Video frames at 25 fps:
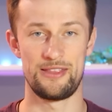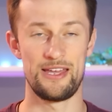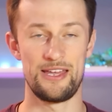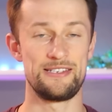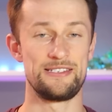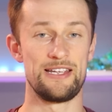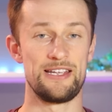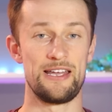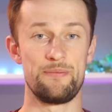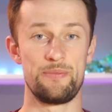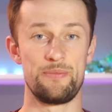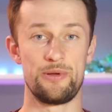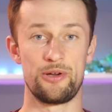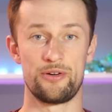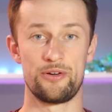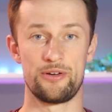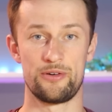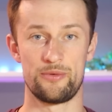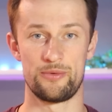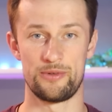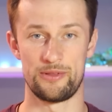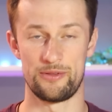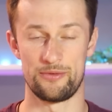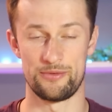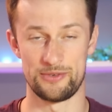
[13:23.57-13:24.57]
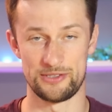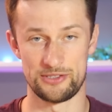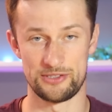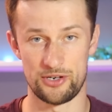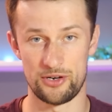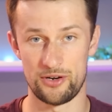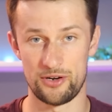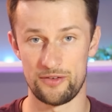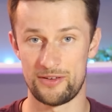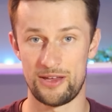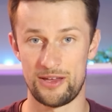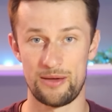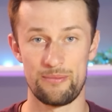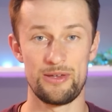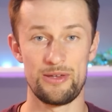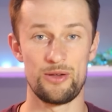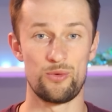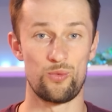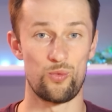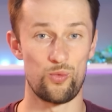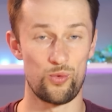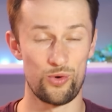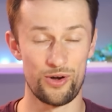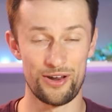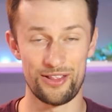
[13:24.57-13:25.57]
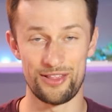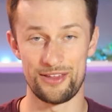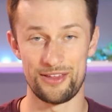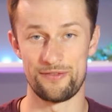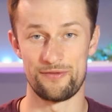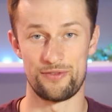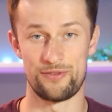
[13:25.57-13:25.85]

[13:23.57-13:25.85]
That dead period with the reserve can be really